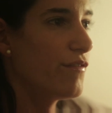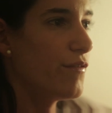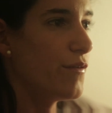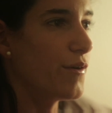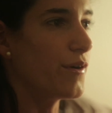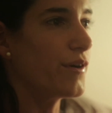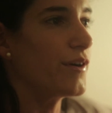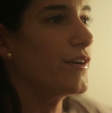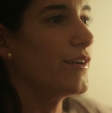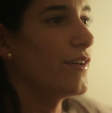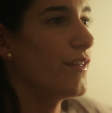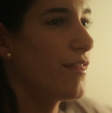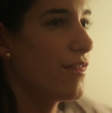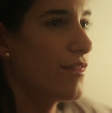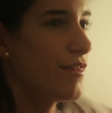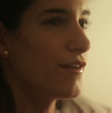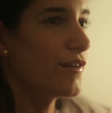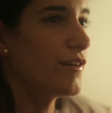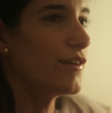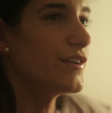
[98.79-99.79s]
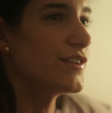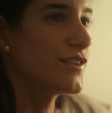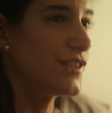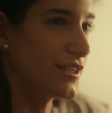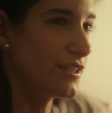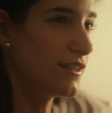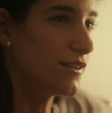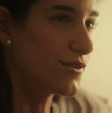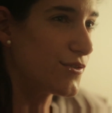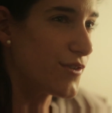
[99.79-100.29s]
for their
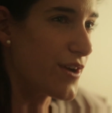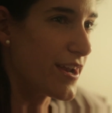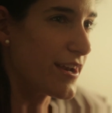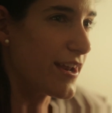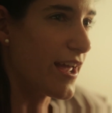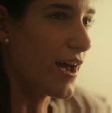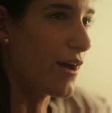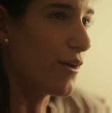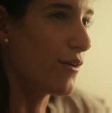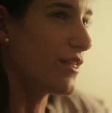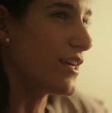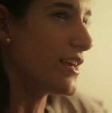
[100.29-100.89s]
children, how